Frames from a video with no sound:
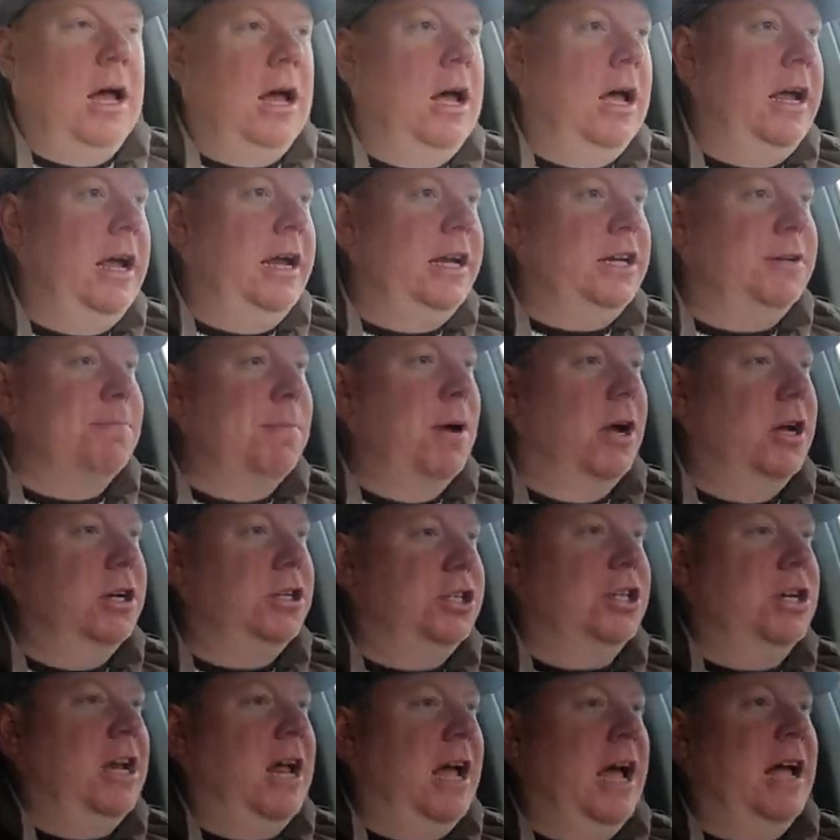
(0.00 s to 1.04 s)
each
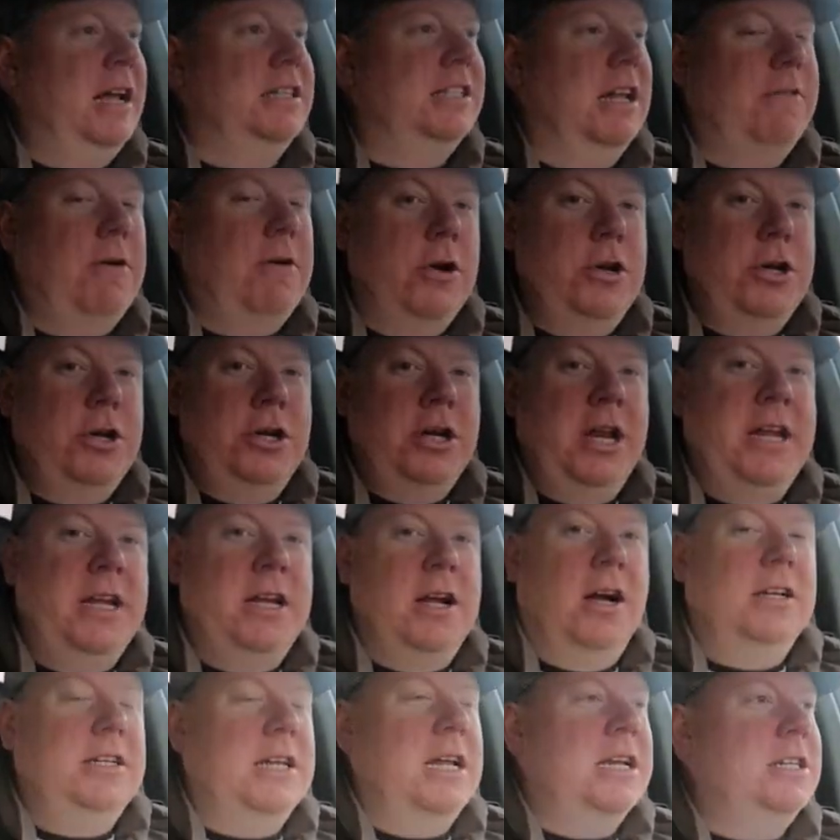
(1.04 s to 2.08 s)
merchant has their own unique
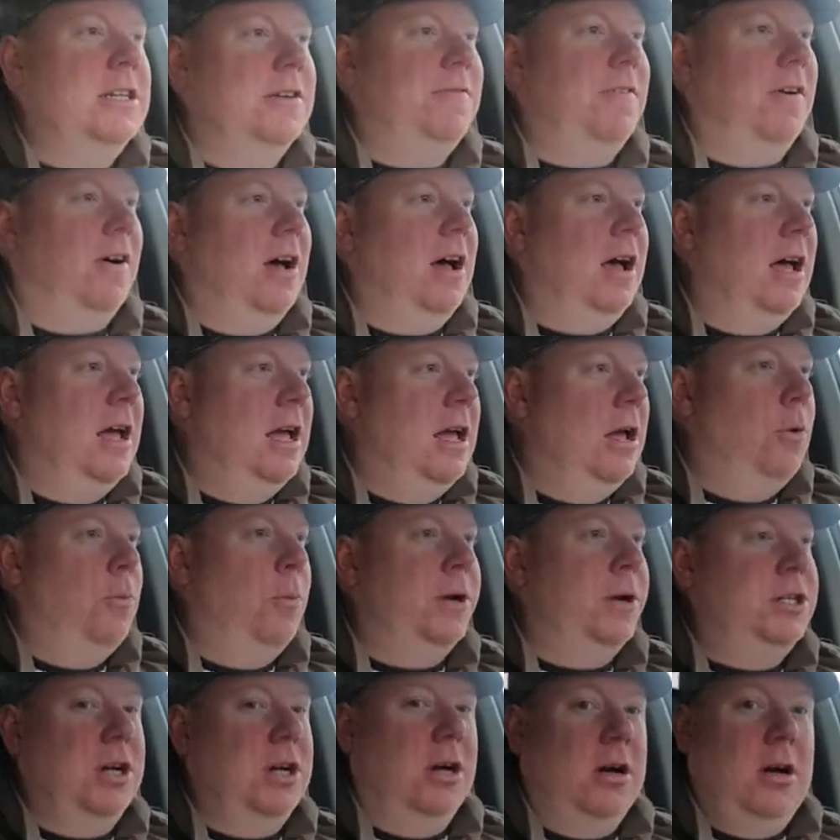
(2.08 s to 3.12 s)
identifier,
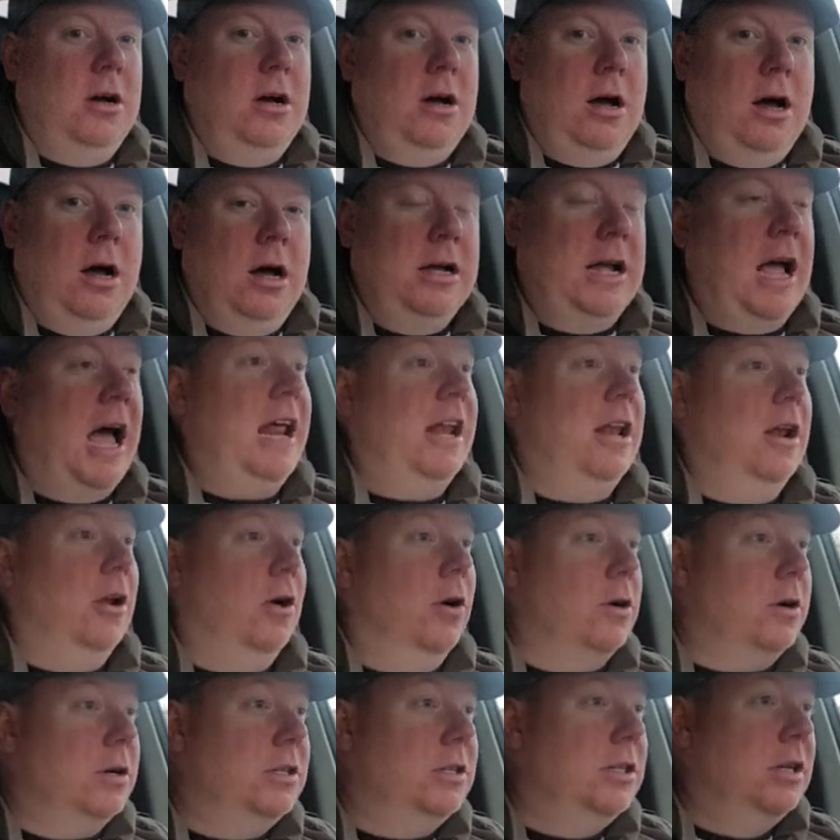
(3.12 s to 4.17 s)
which are
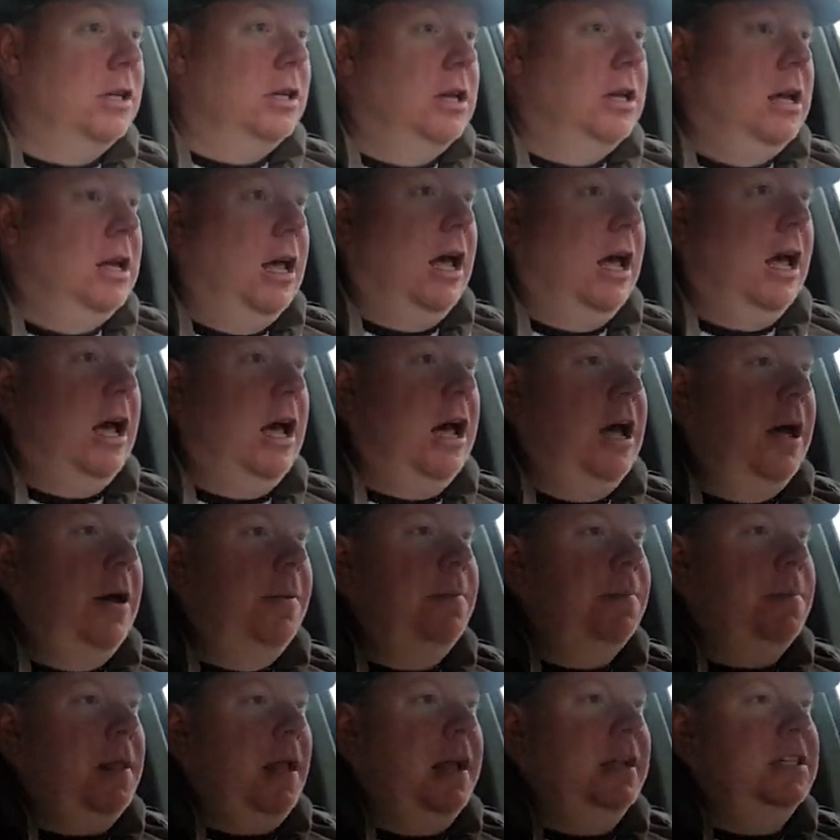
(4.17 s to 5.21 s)
catalogues.
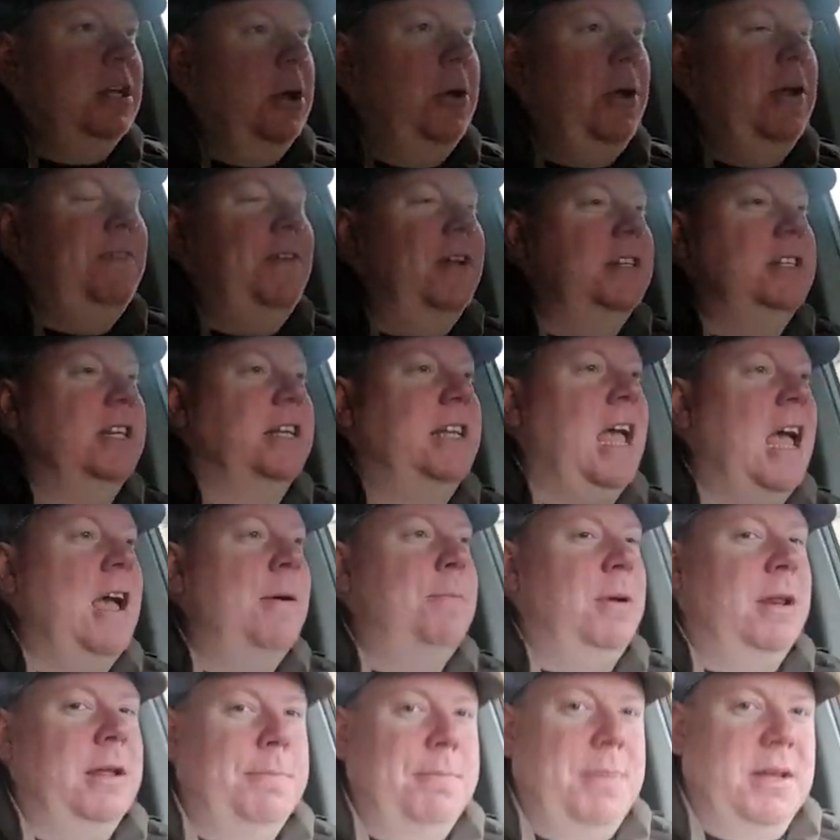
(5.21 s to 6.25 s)
And so if it's a
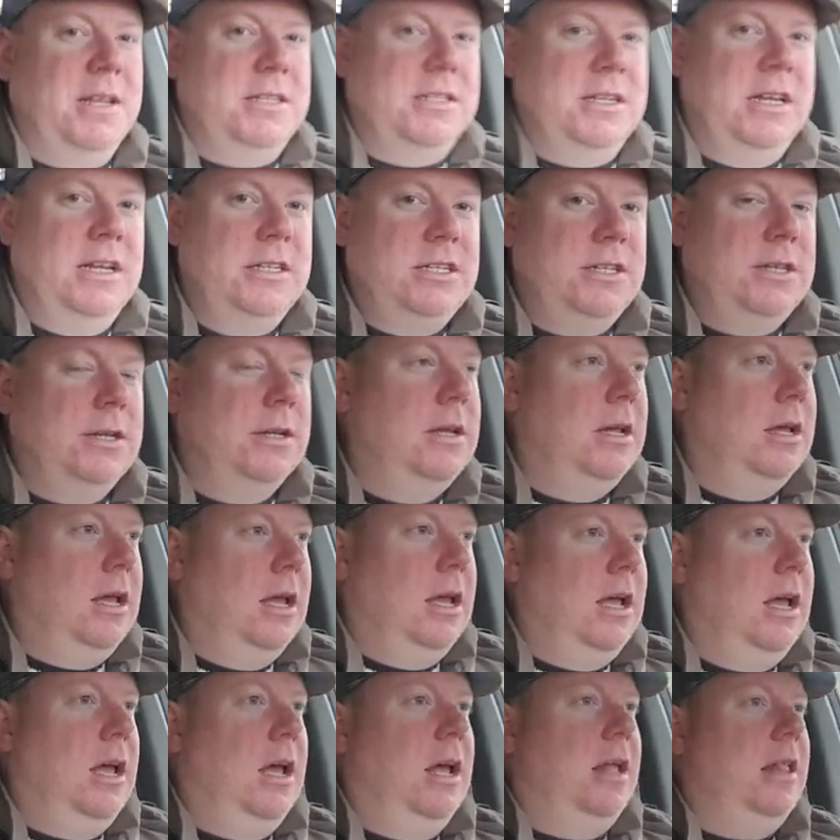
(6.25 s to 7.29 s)
gambling business,
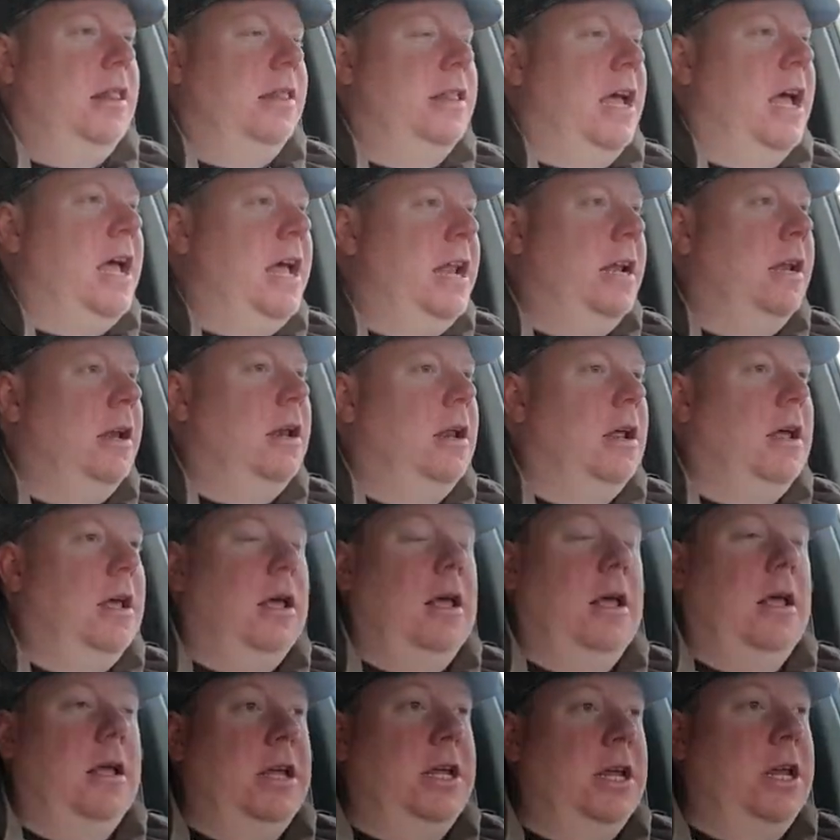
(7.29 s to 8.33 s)
then,
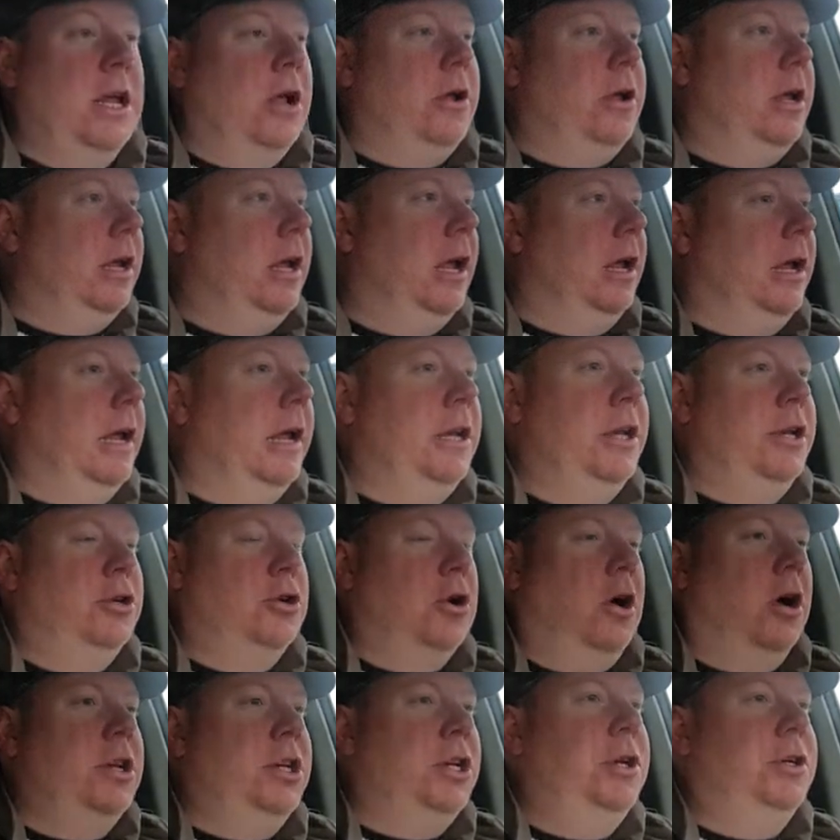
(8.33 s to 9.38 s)
you know, and you
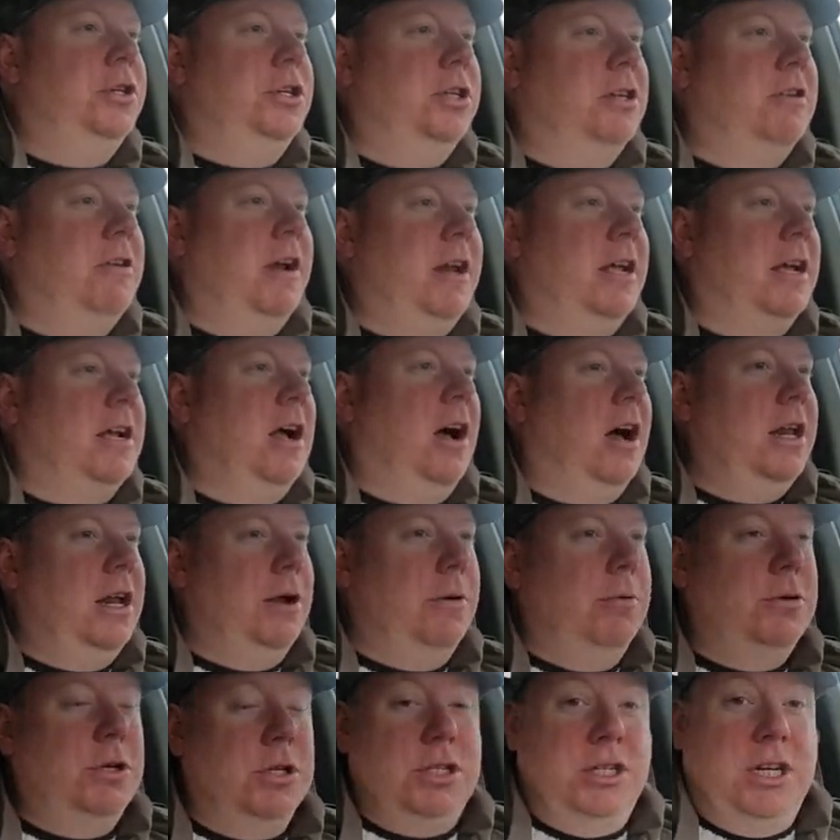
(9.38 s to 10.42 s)
try and use your credit card, it
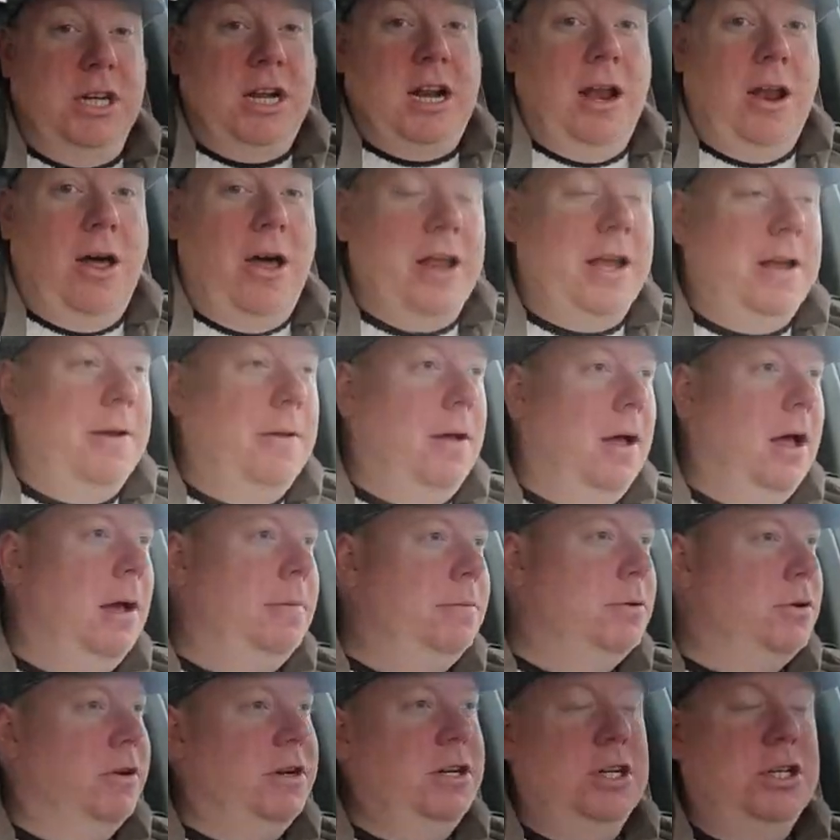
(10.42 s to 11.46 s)
will just decline.
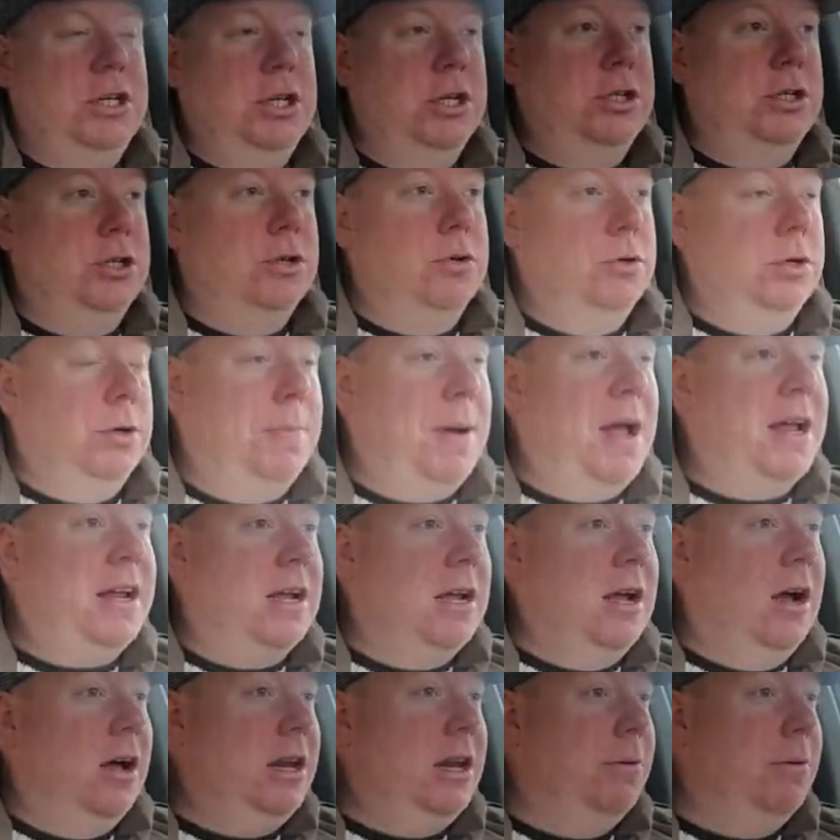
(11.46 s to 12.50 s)
Sorry, just use your bank
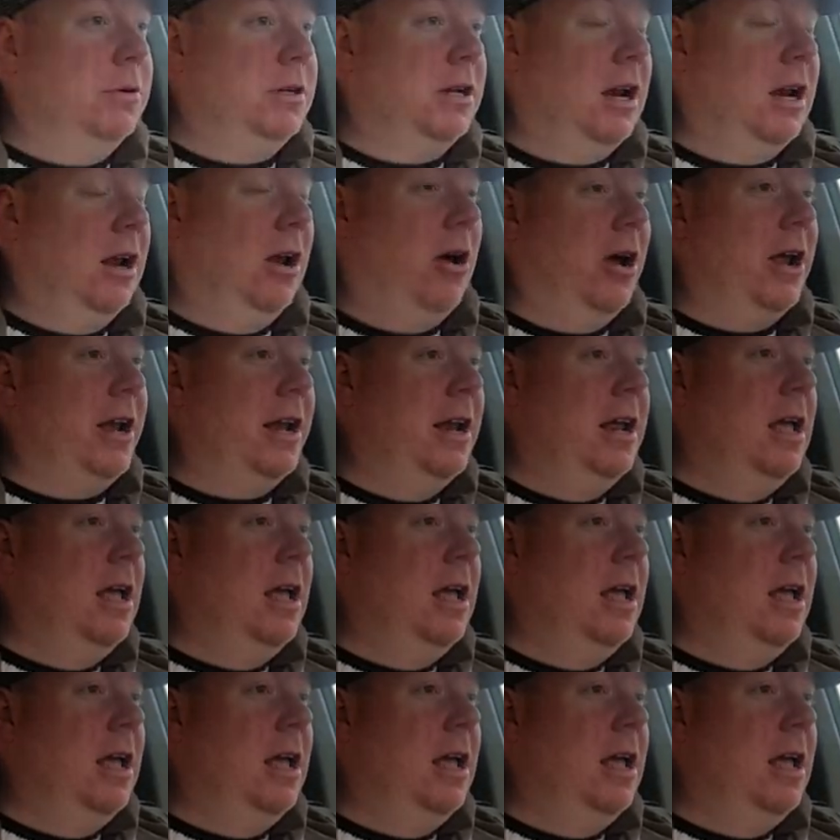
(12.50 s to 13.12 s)
card, it will decline.